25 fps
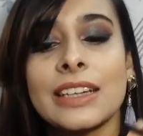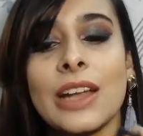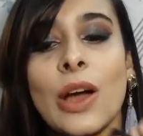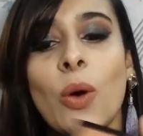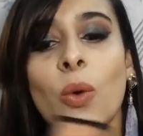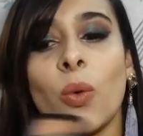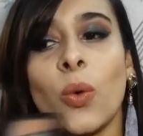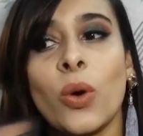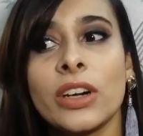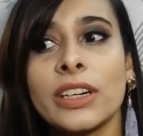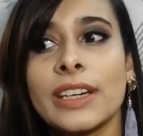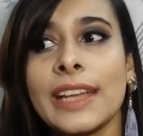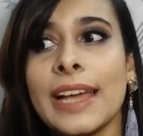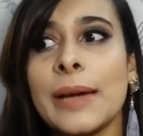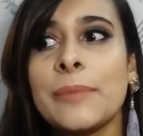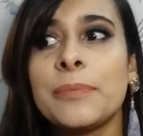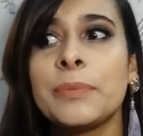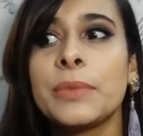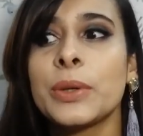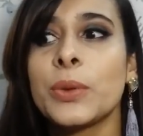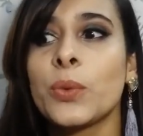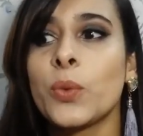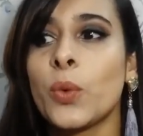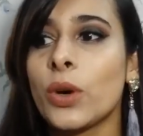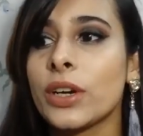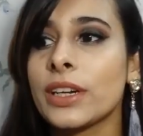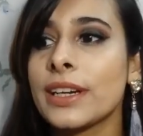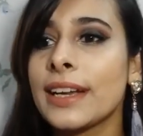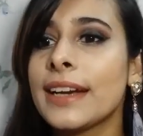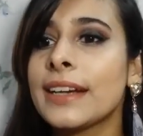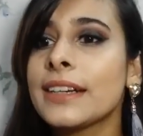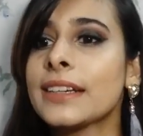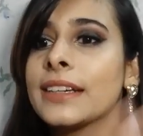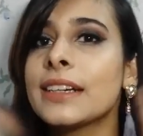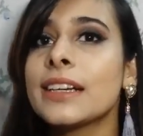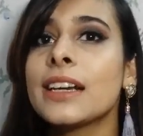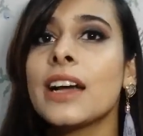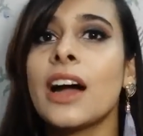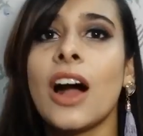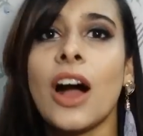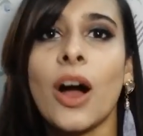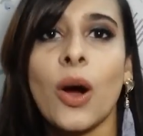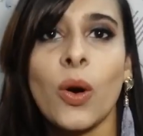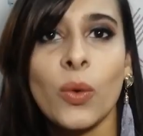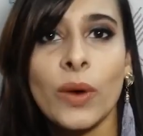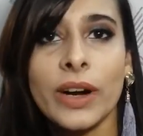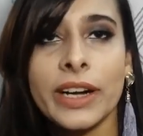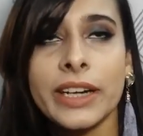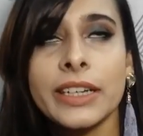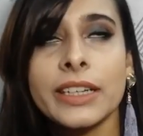Now what happened, what I did,
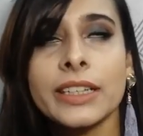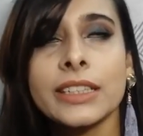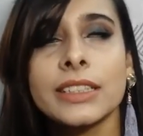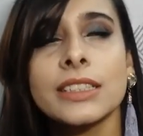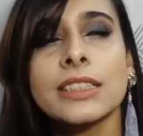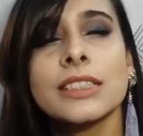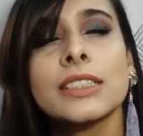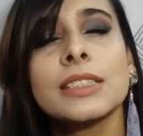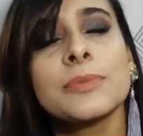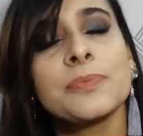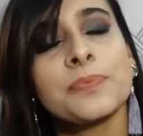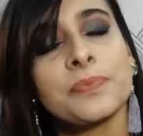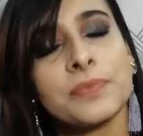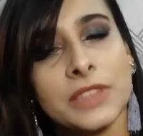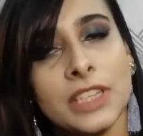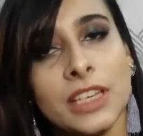how I did this,